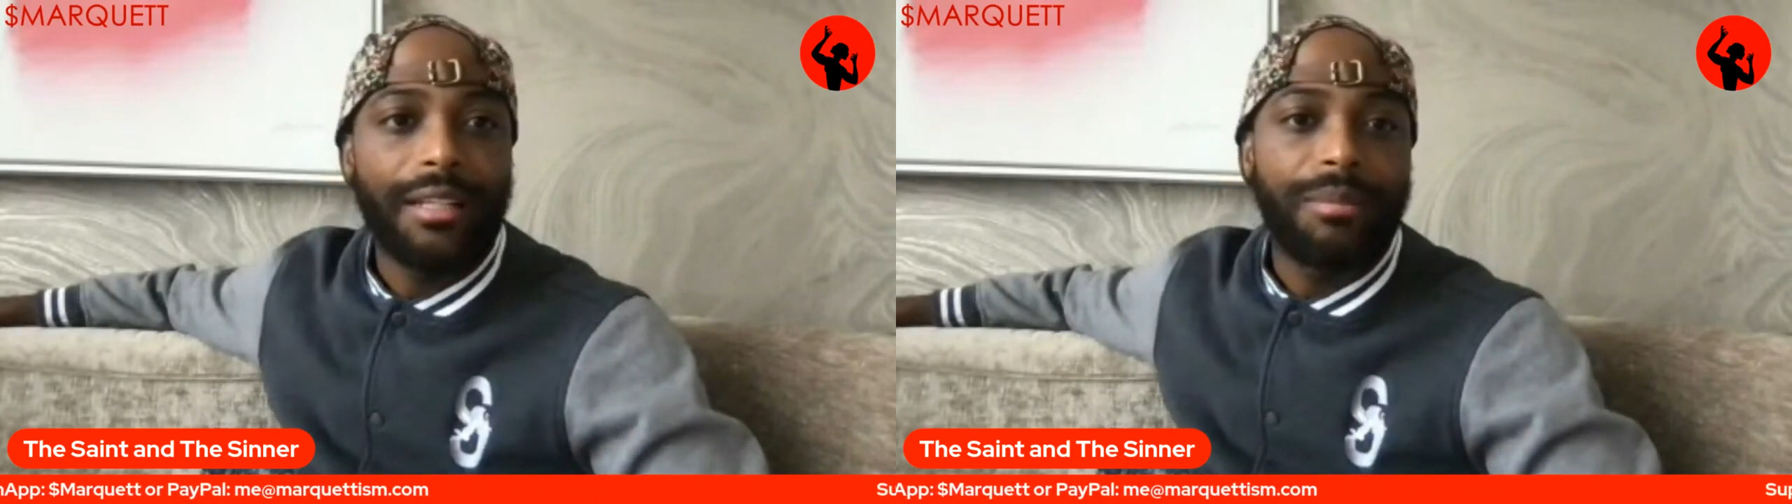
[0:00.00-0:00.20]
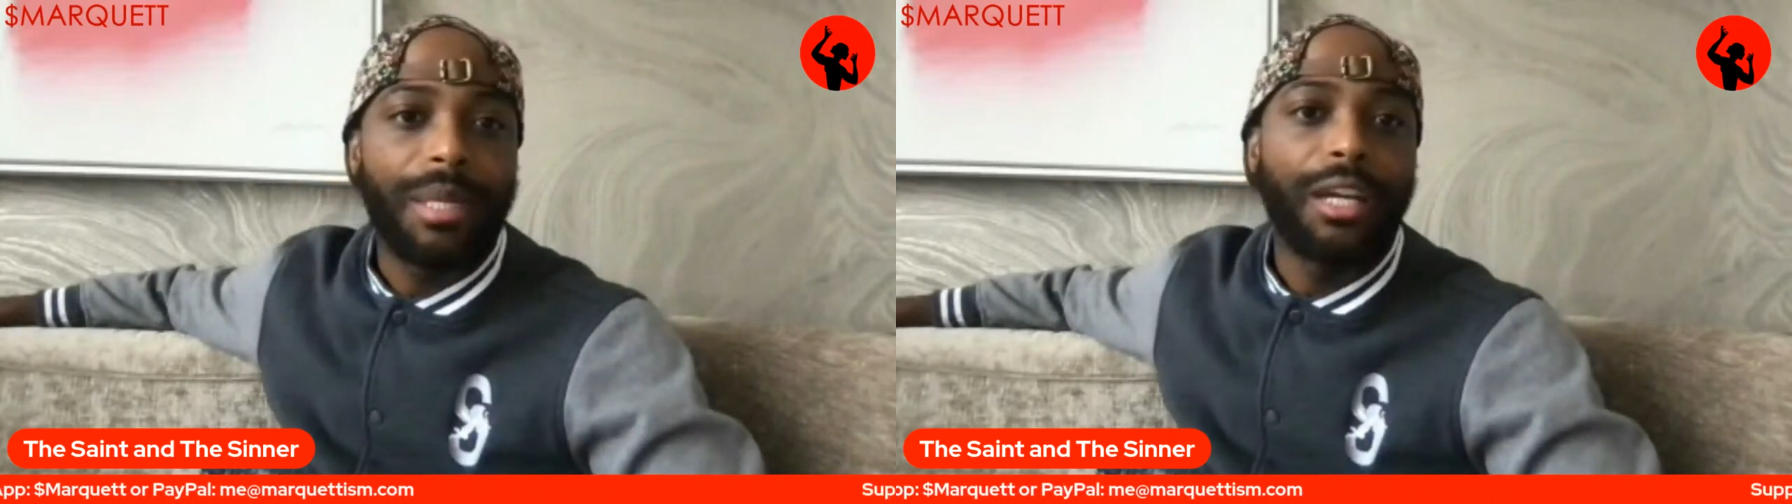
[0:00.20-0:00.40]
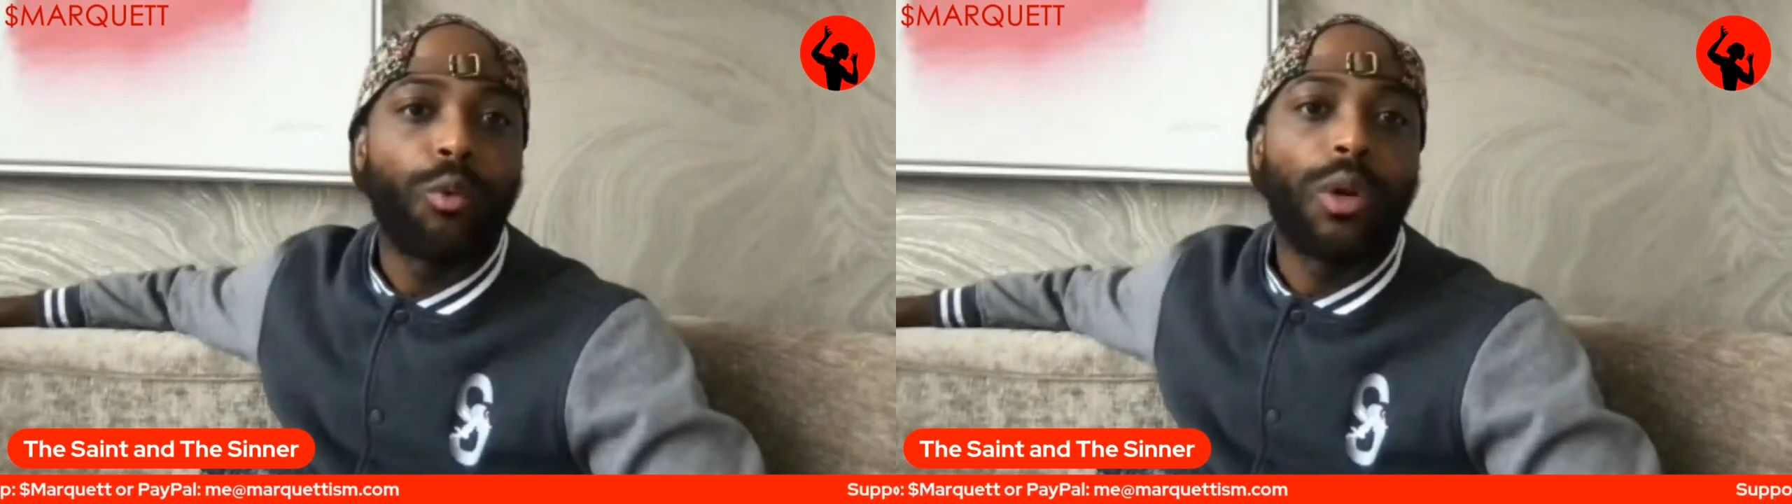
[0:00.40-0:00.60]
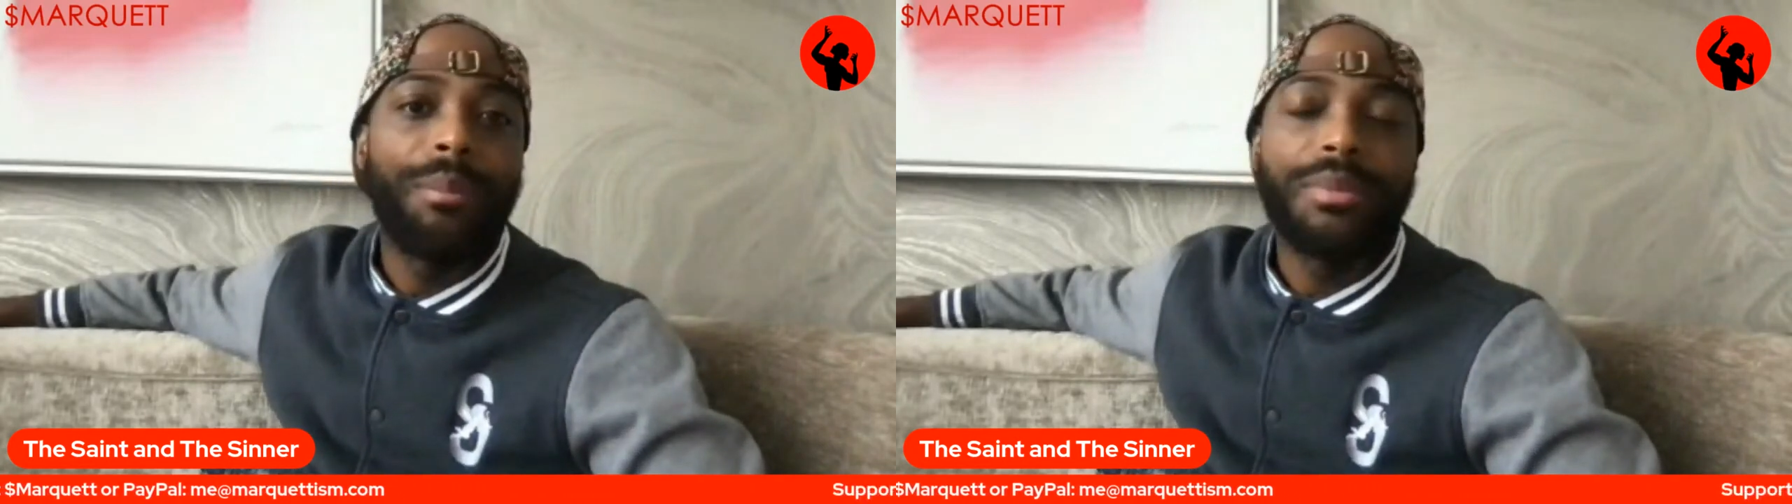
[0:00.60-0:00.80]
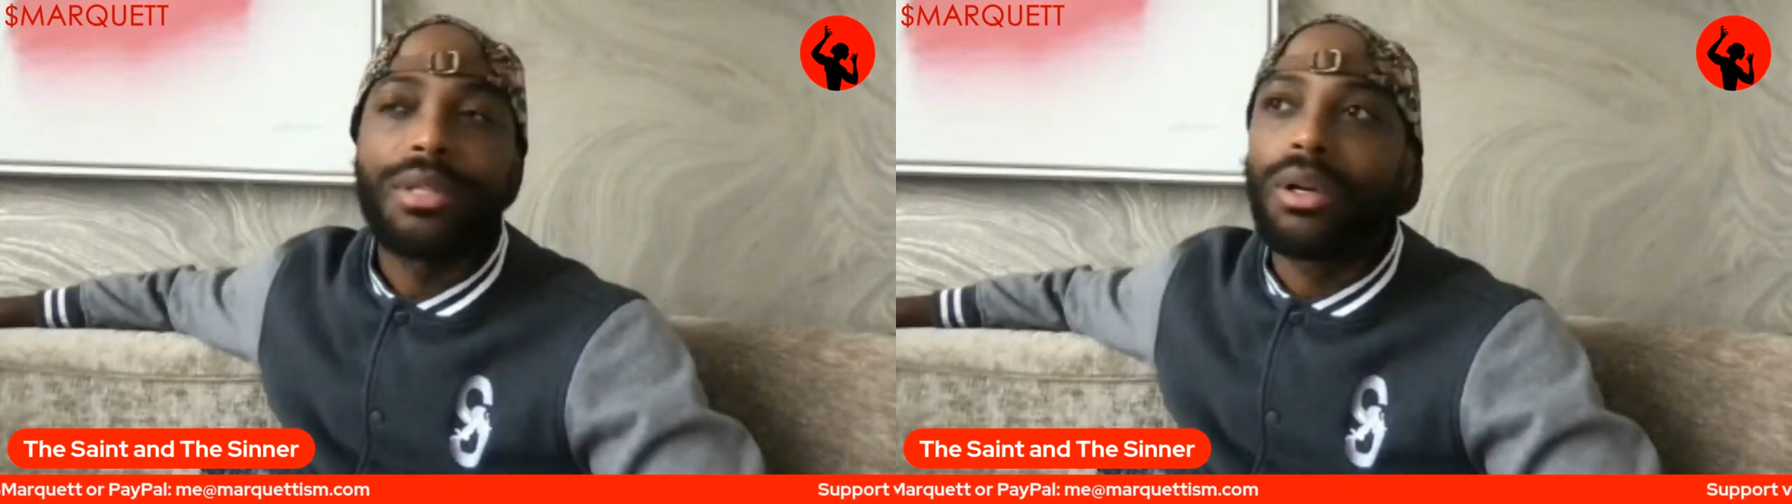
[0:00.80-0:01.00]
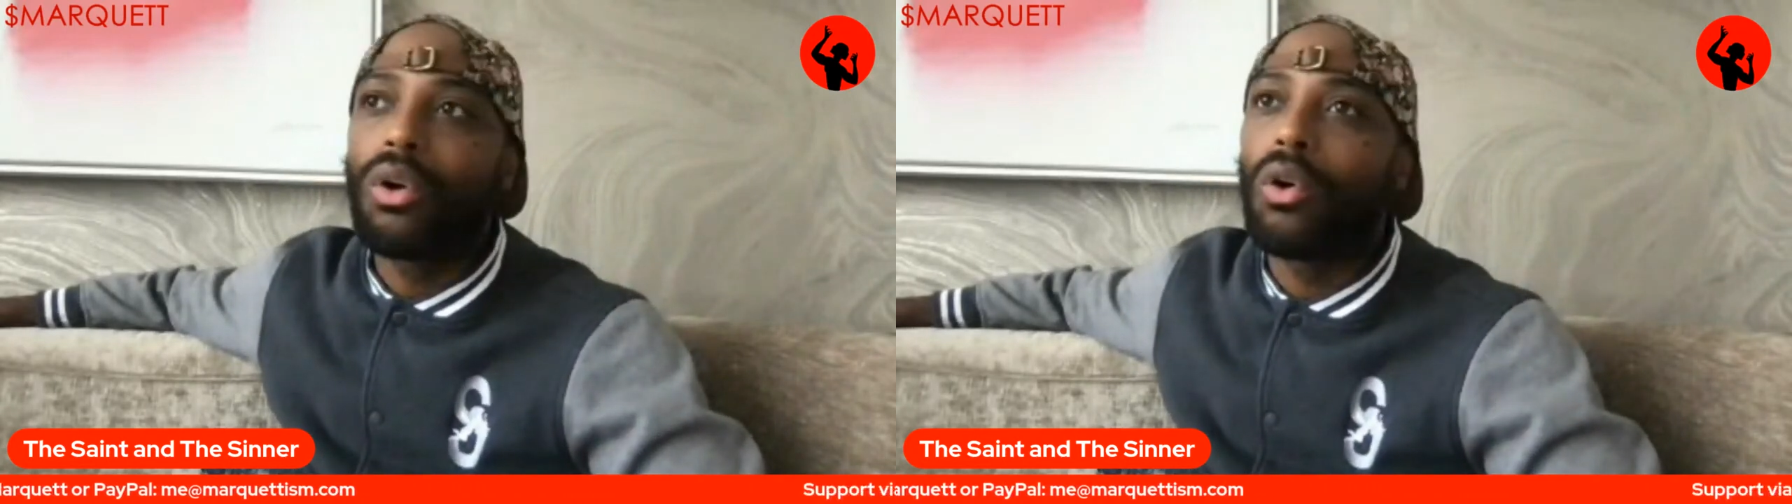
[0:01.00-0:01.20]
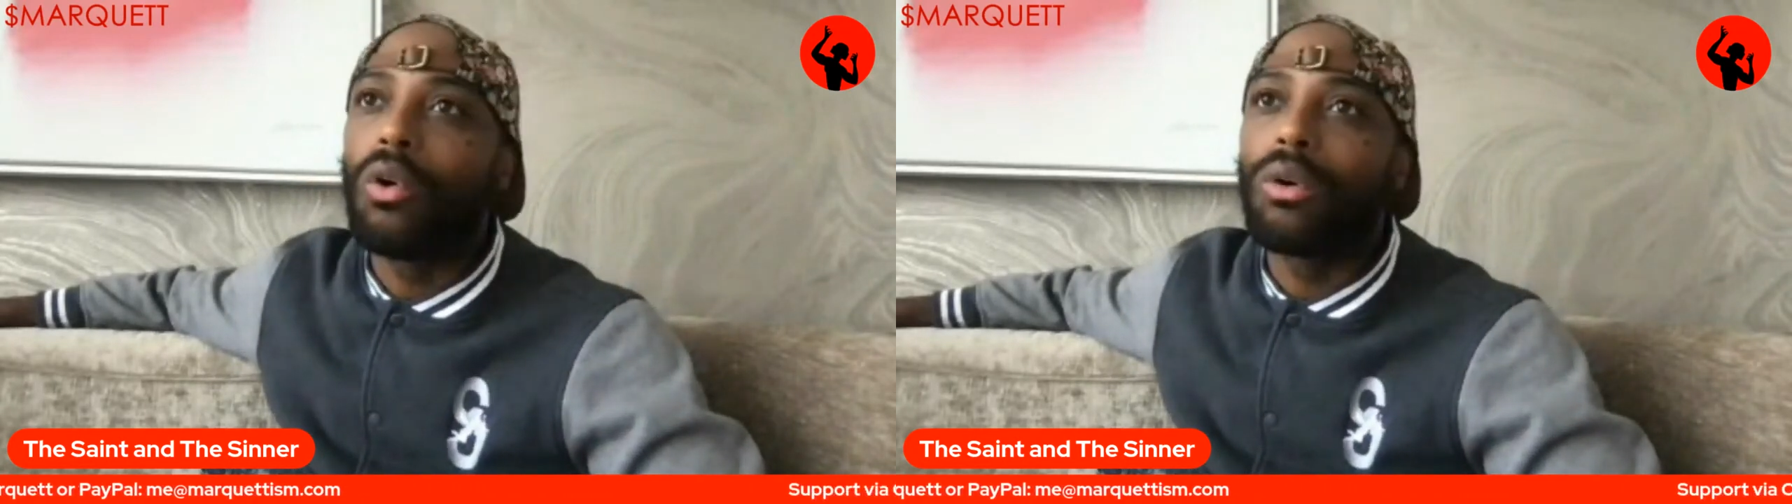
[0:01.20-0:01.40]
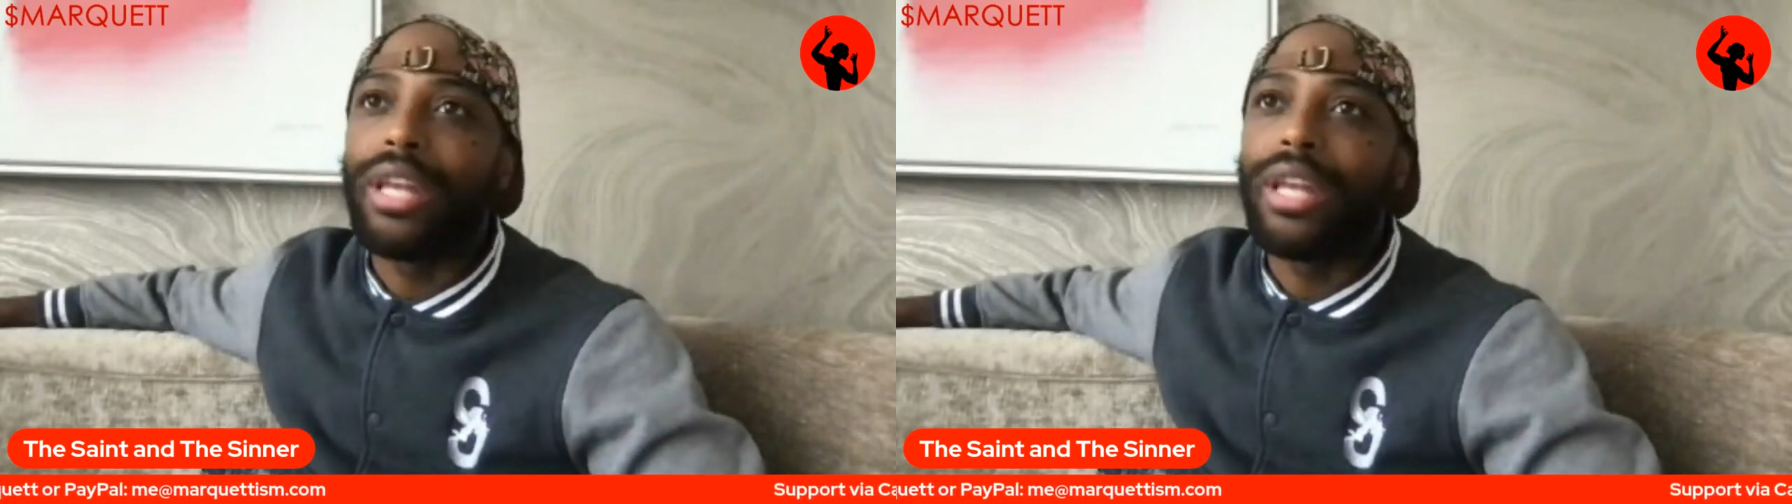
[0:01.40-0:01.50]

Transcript: is being whimsical,